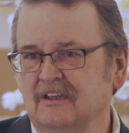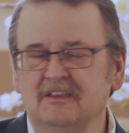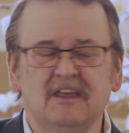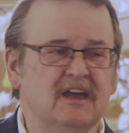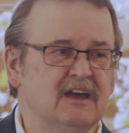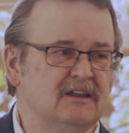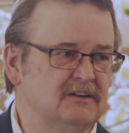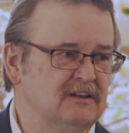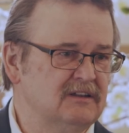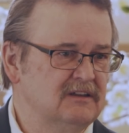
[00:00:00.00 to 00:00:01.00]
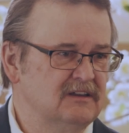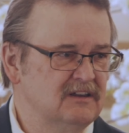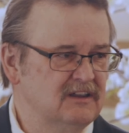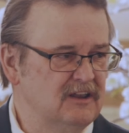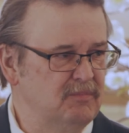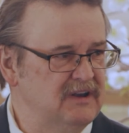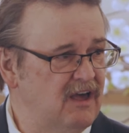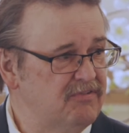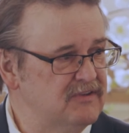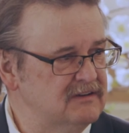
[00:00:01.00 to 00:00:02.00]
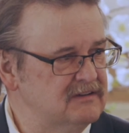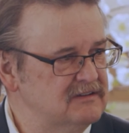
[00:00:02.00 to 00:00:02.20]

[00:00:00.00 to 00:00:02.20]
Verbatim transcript: In the end, it'll be nothing